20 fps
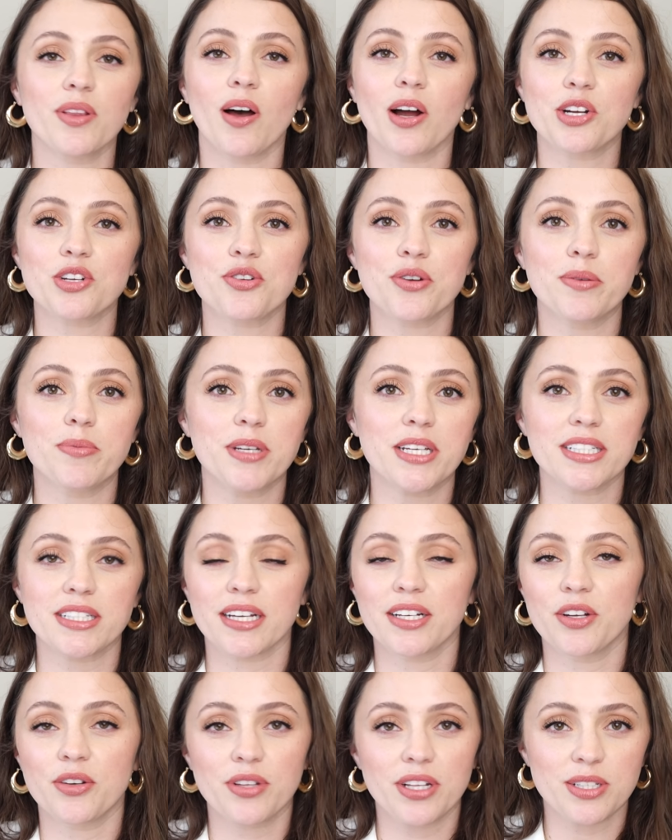laundry because I
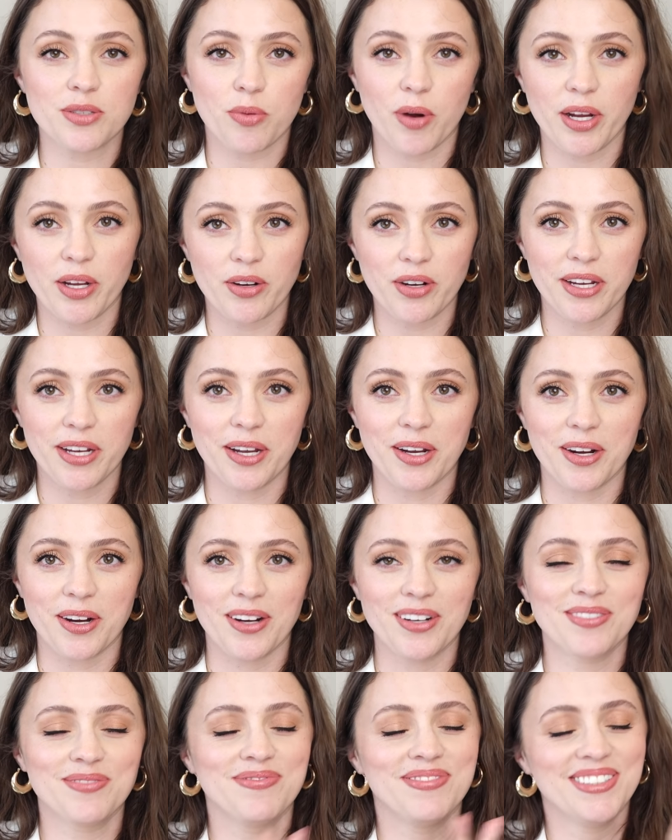know that's why you're
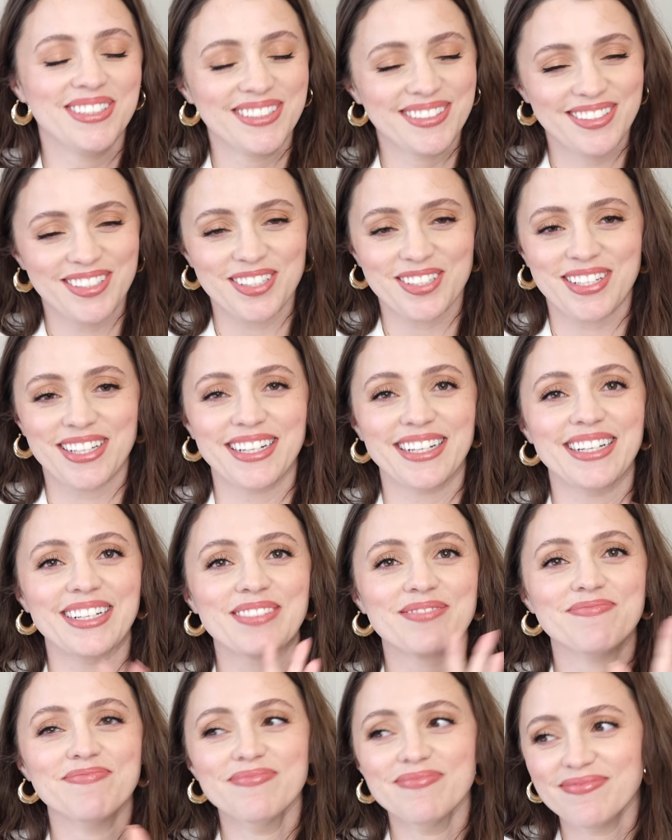here. Just
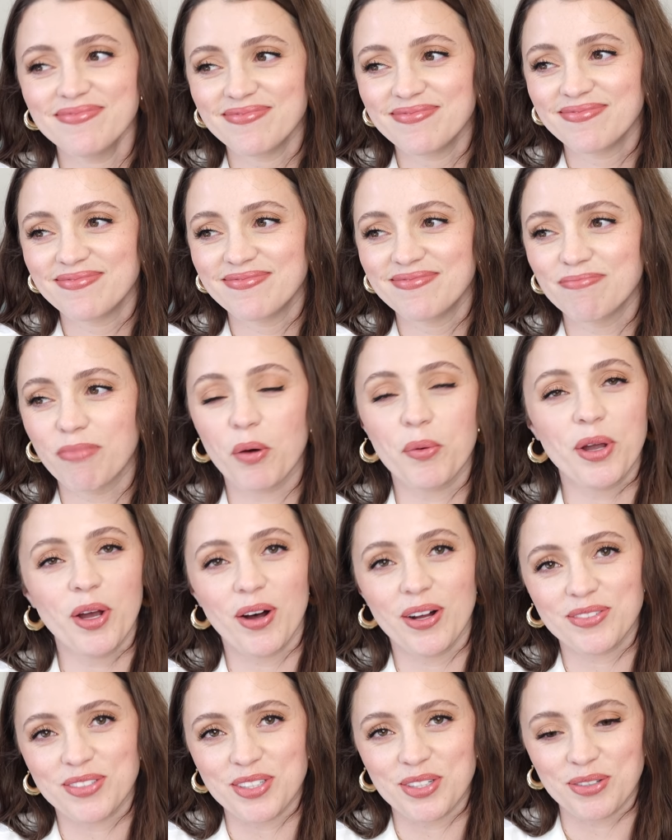kidding. But we all
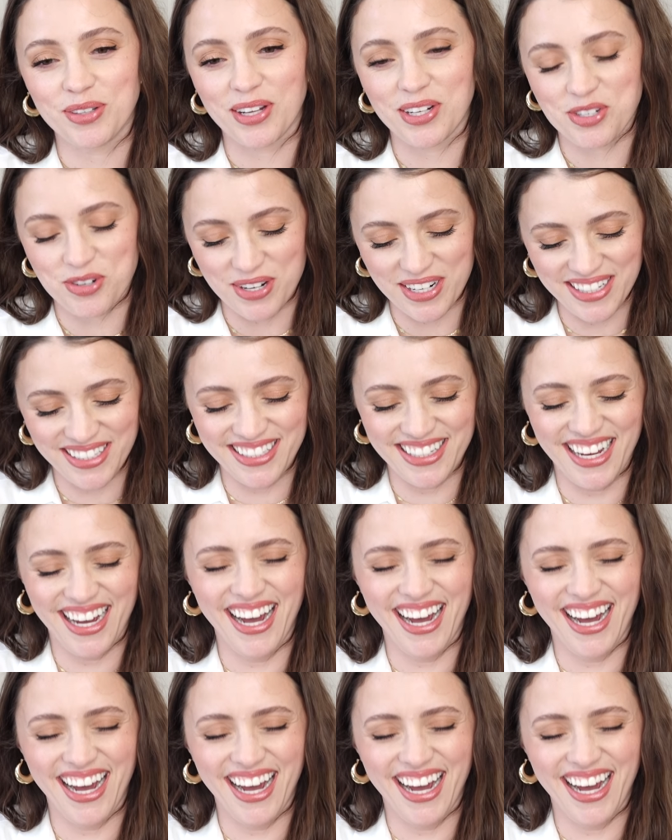have to do laundry.